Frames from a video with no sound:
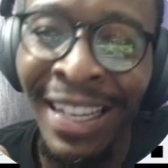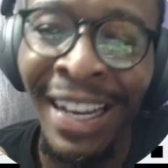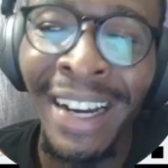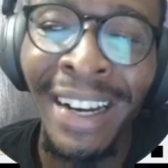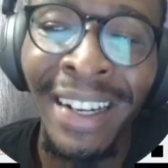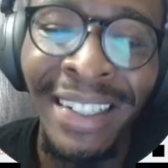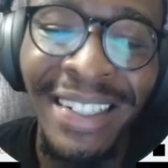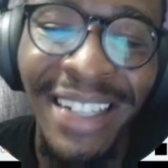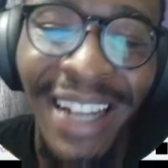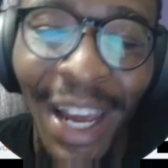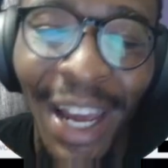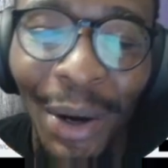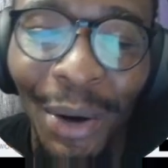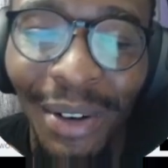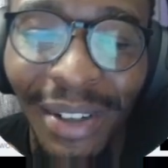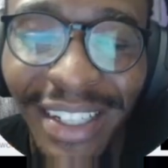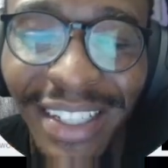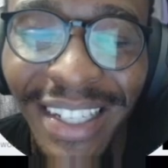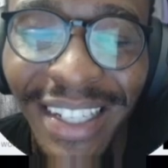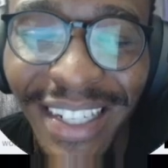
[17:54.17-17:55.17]
a trial,
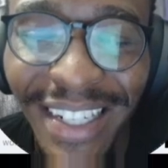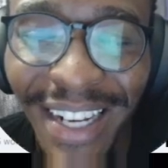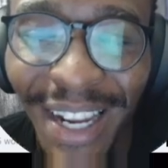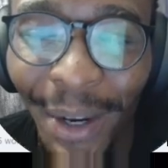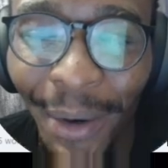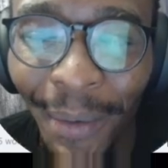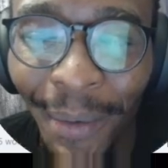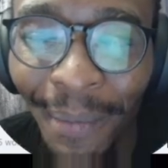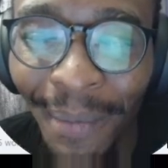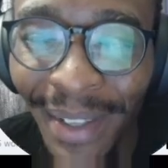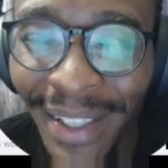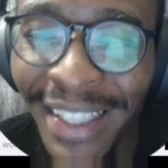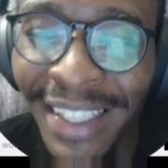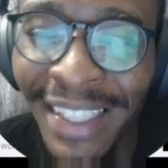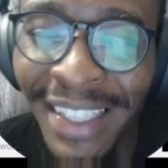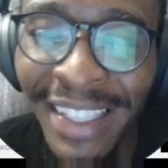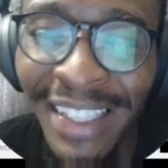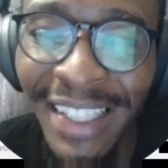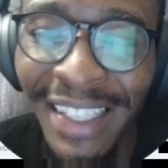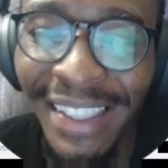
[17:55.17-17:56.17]
but
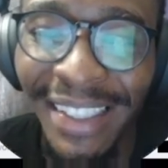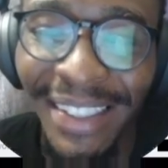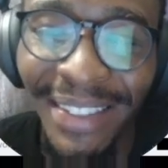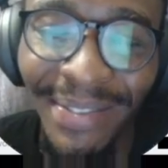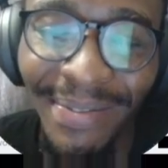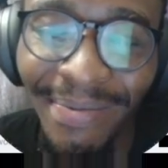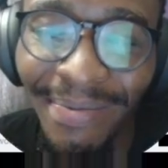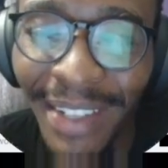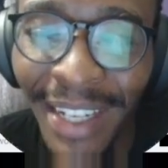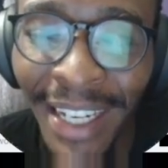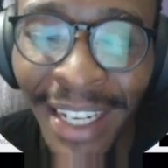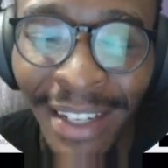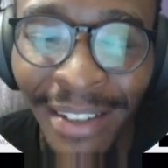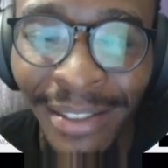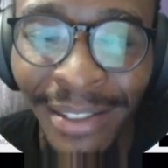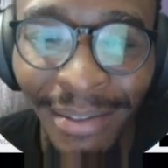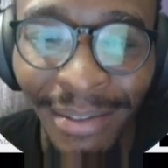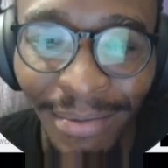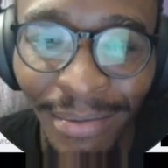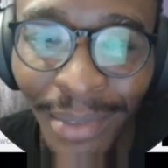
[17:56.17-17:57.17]
this is just
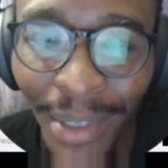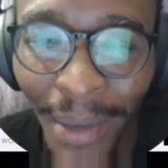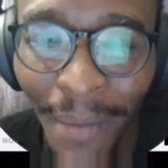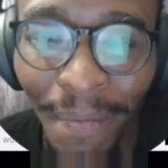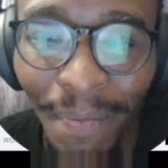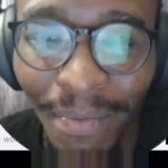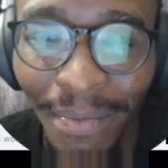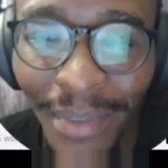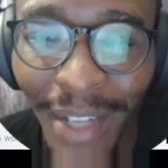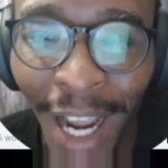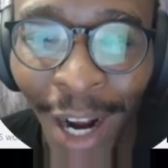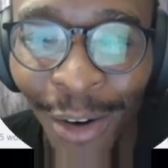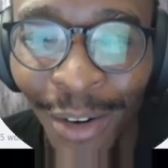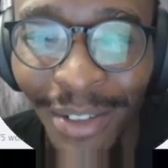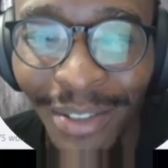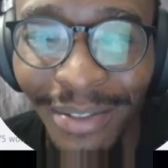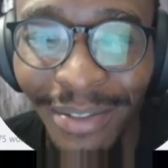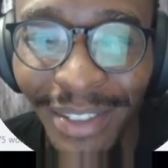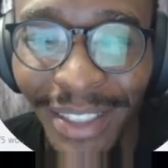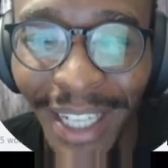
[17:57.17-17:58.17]
a lot
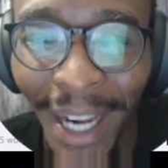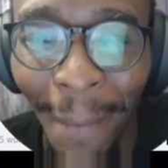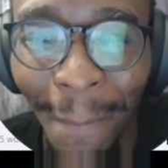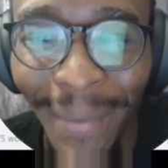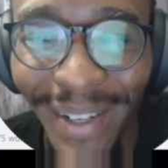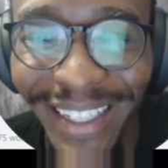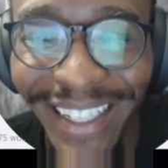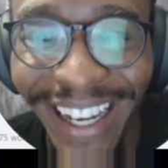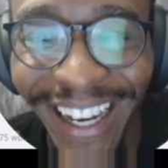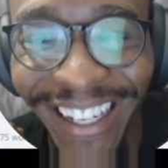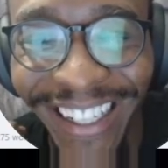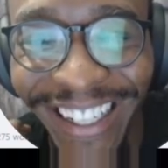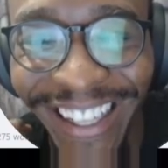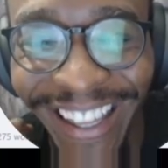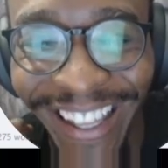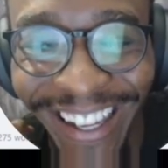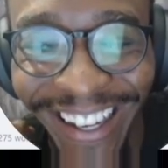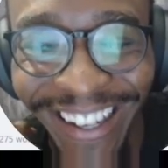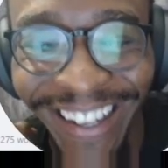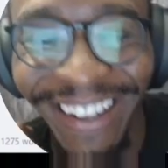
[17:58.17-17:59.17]
can be done
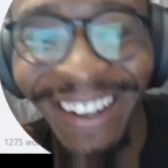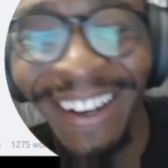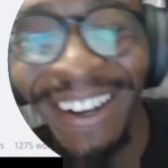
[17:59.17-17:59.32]
there.